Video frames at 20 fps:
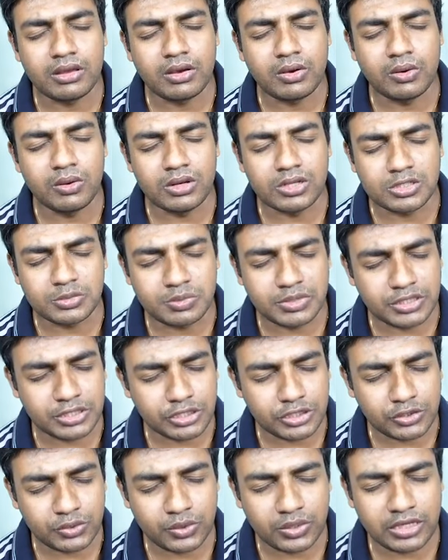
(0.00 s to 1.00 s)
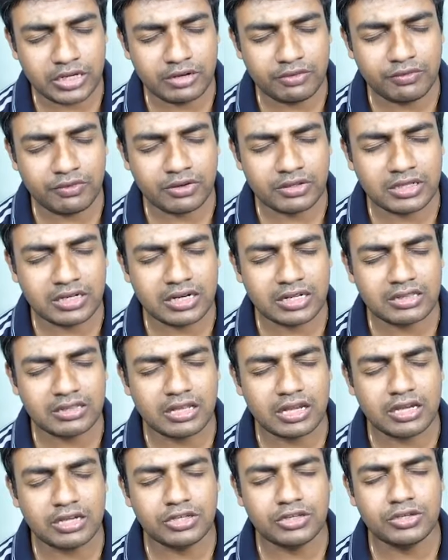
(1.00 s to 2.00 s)
Holy Spirit, You're doing it. For that, I
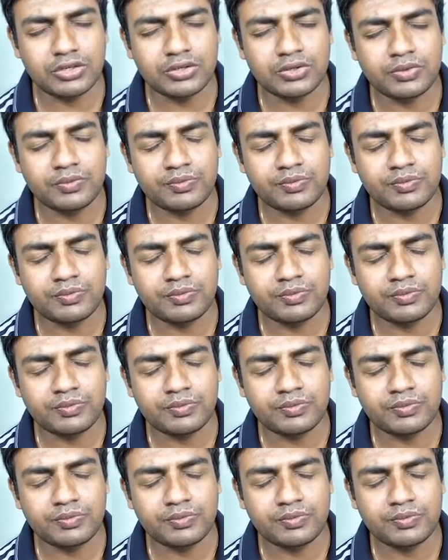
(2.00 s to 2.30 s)
thank You.